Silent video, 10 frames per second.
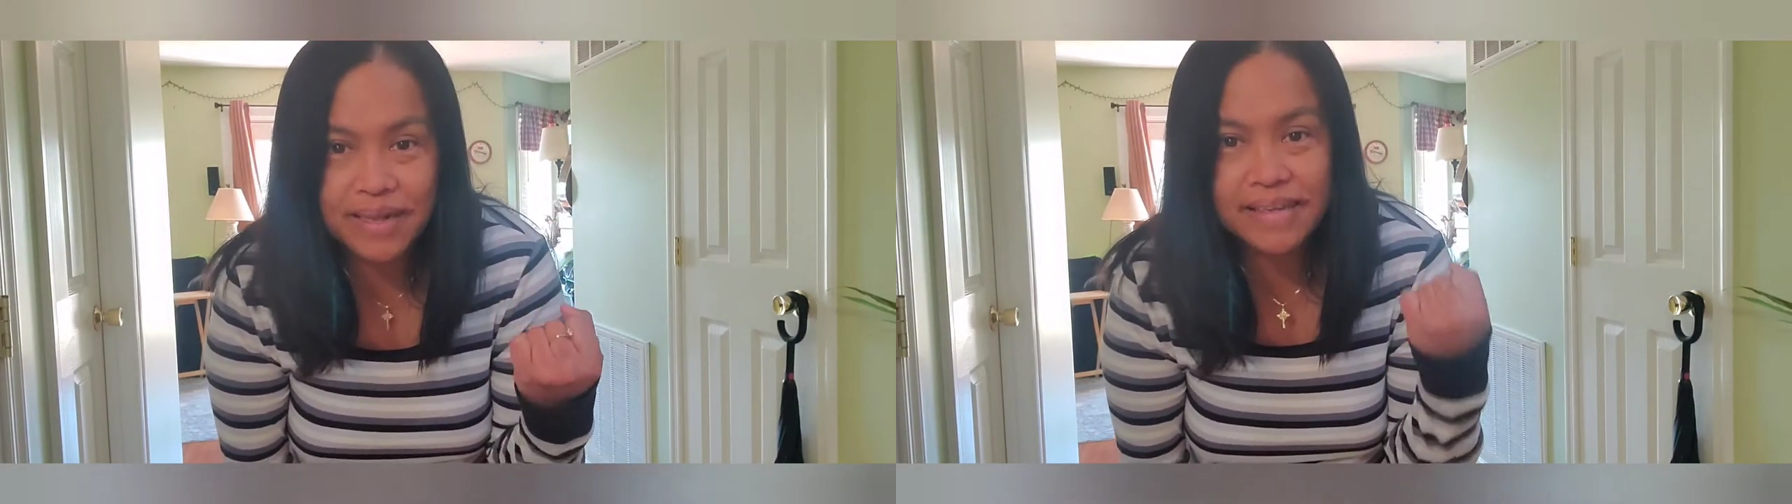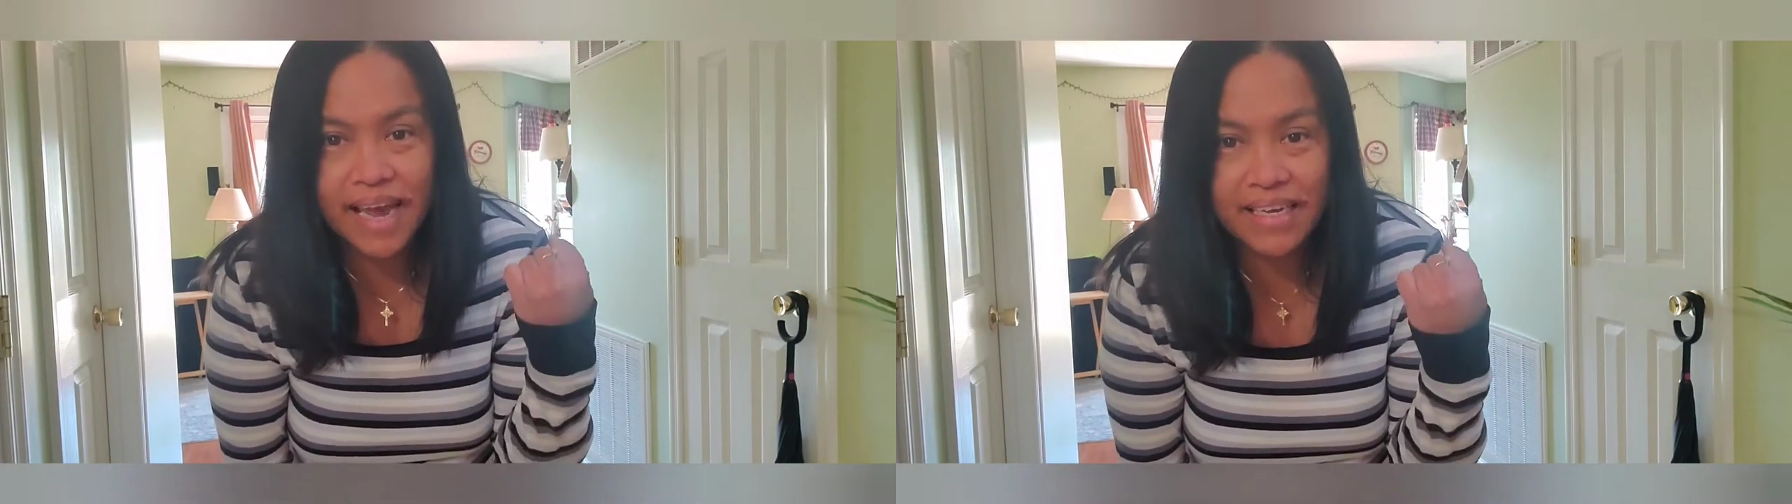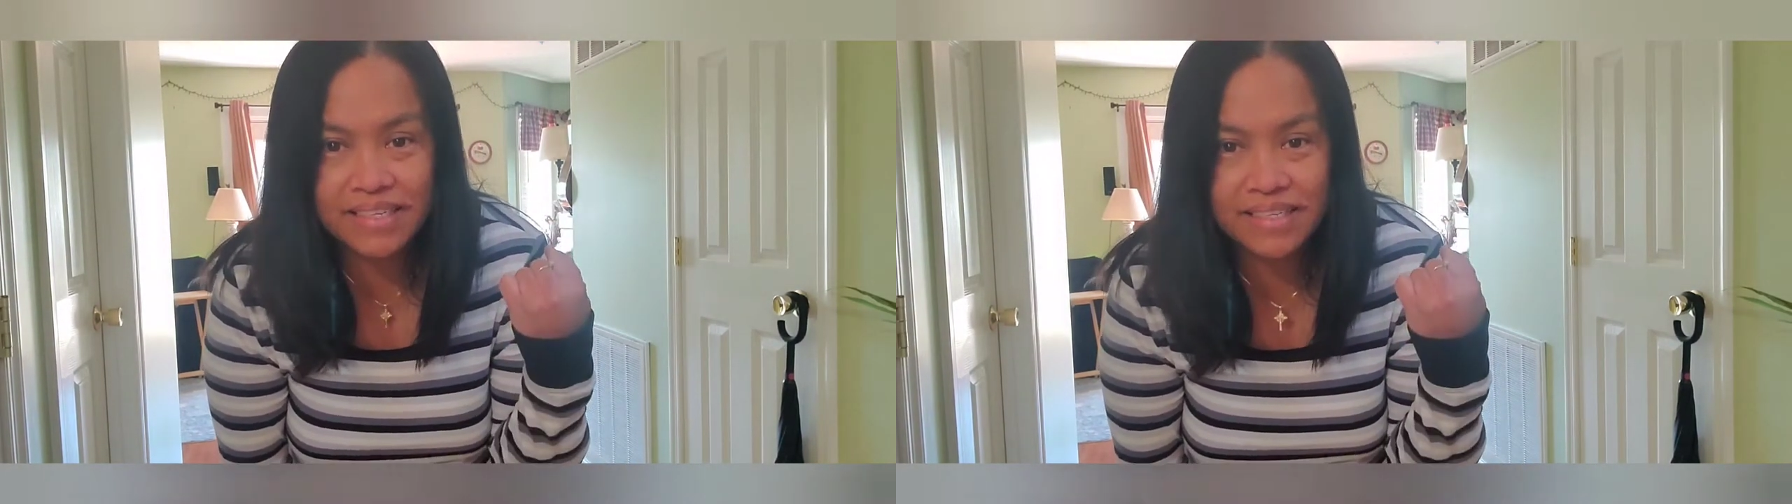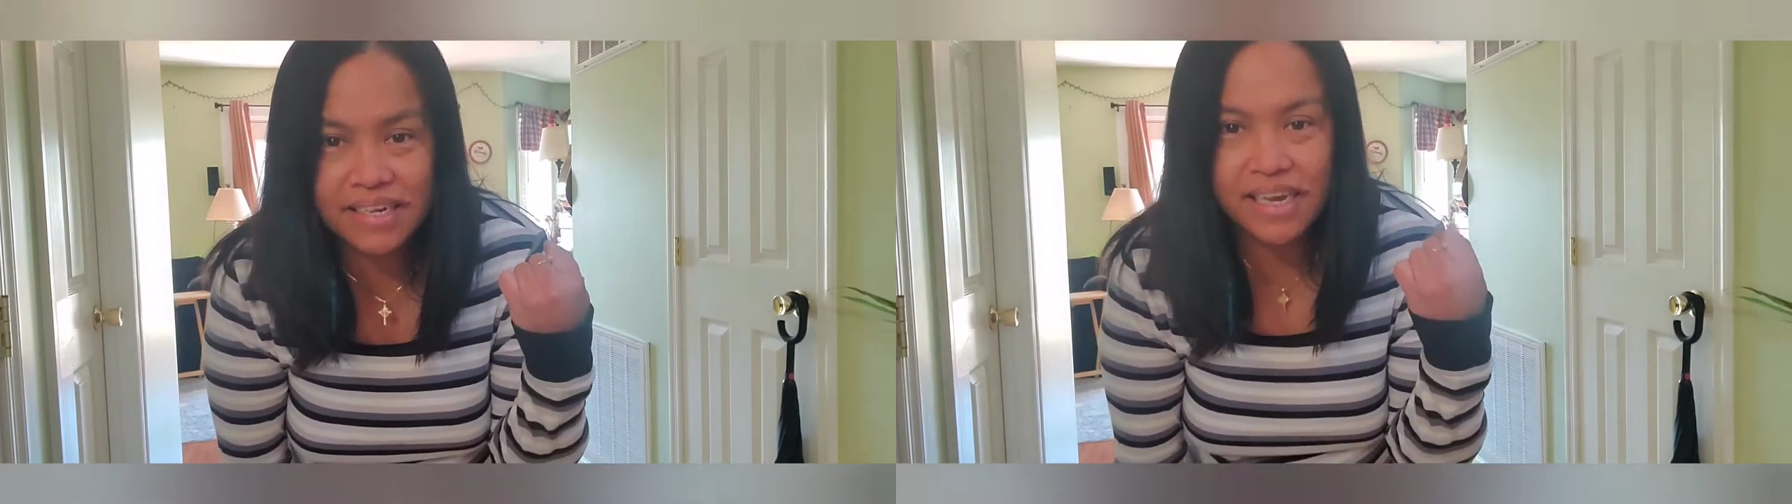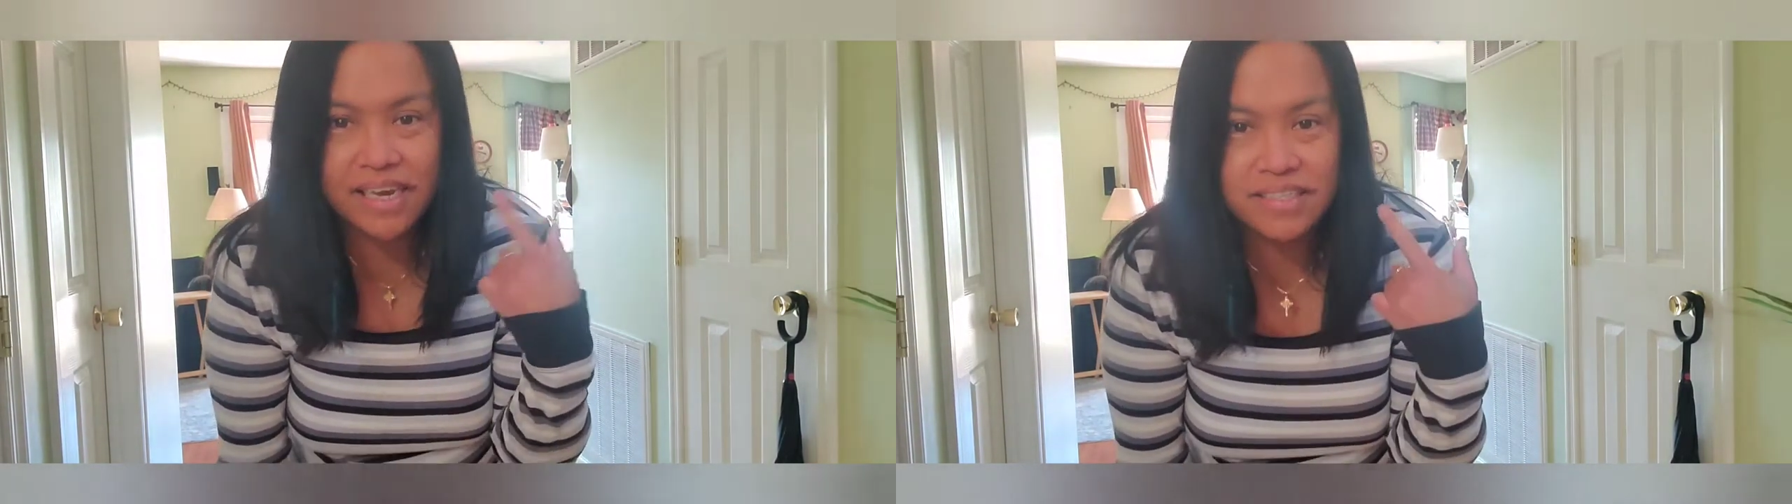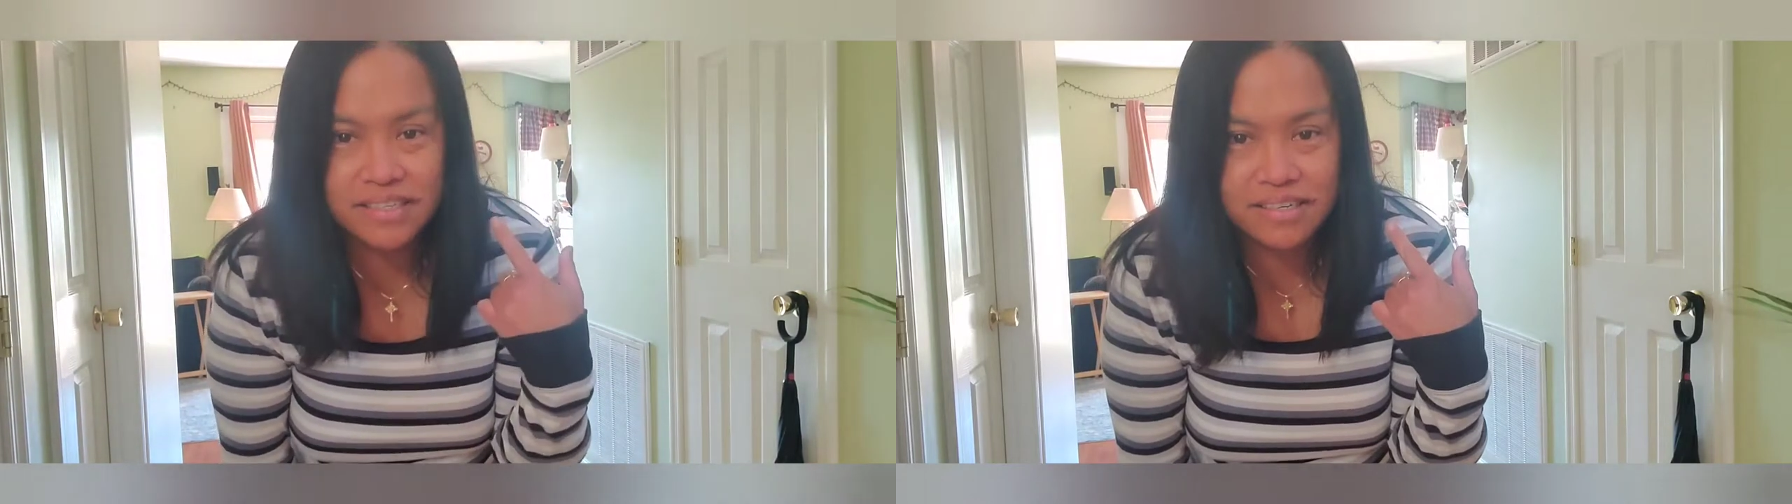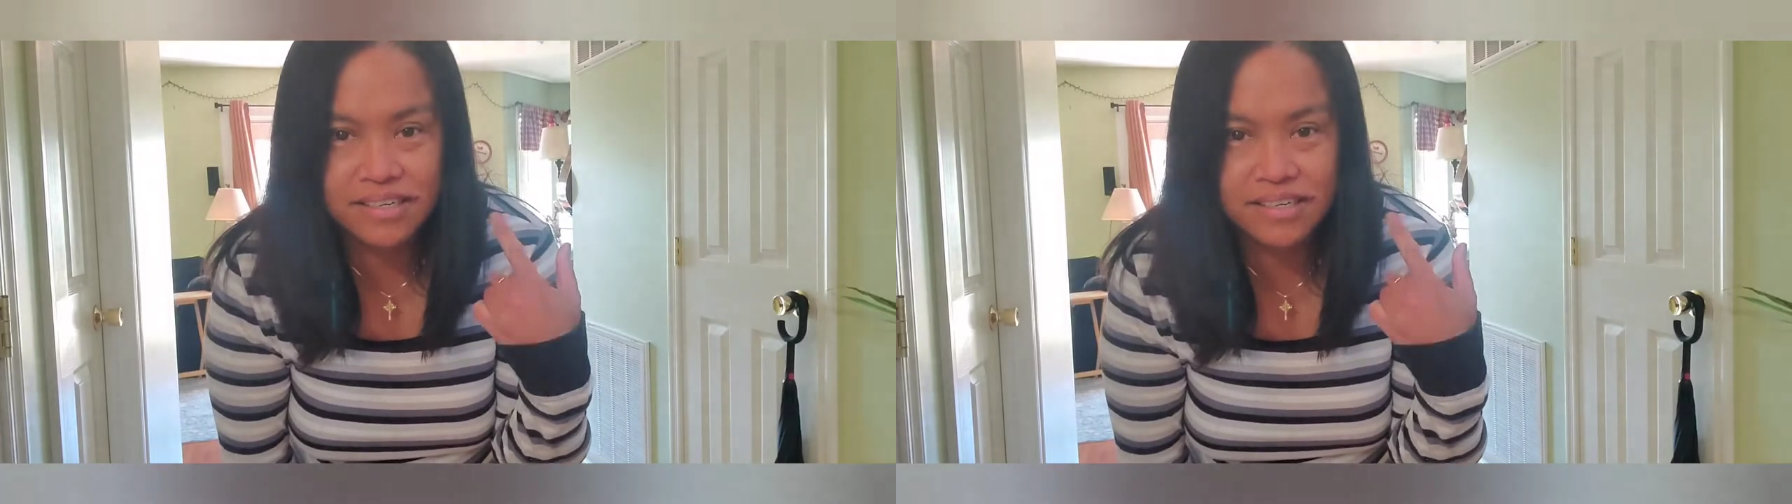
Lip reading: nights and